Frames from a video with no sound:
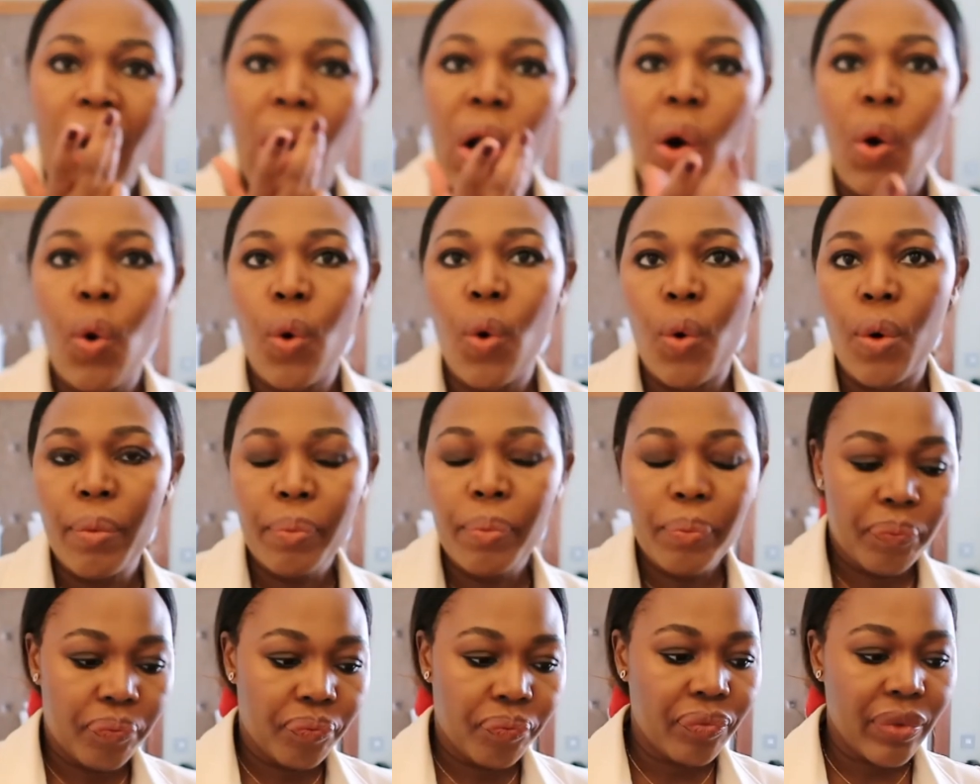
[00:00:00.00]
Or
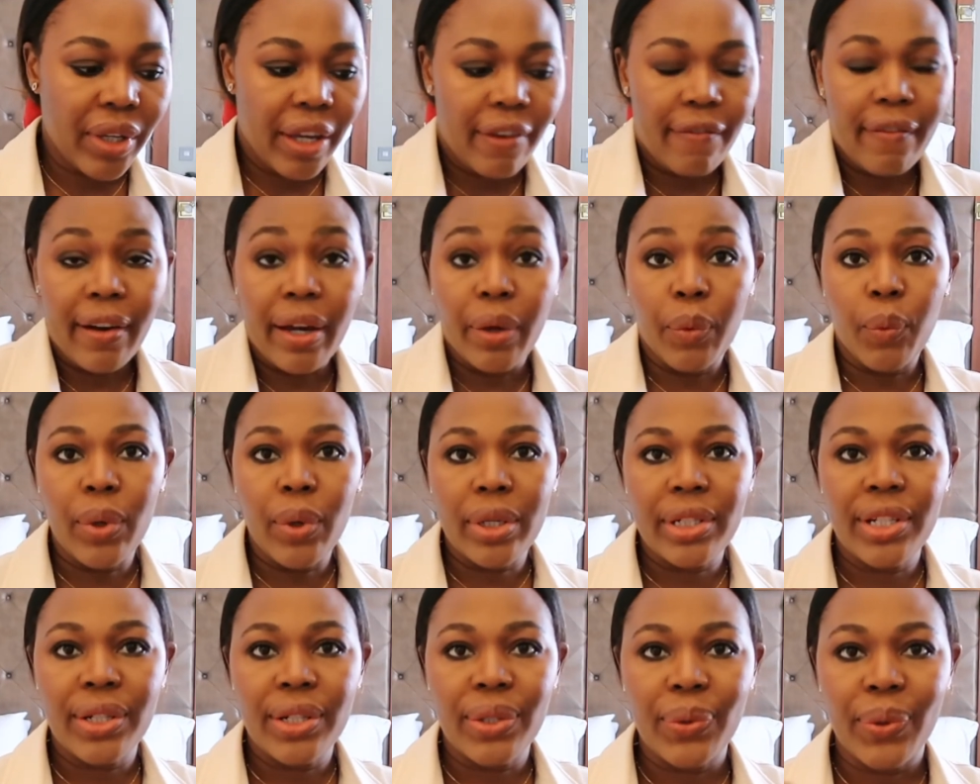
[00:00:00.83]
if I
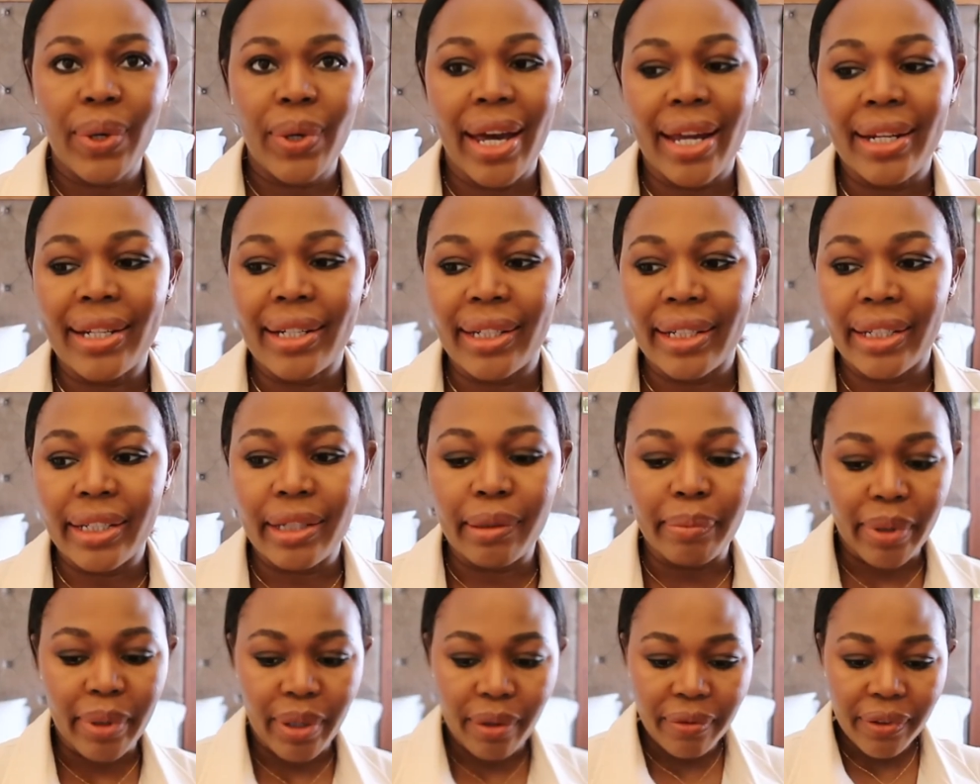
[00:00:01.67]
wanted to add a little
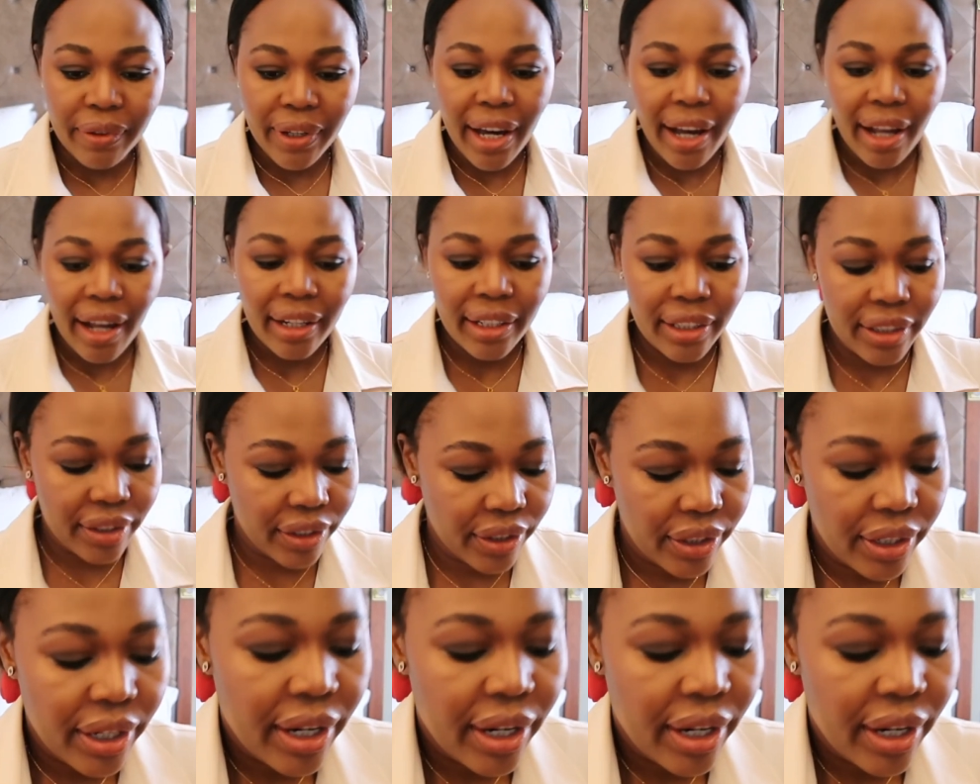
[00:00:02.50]
bit of color,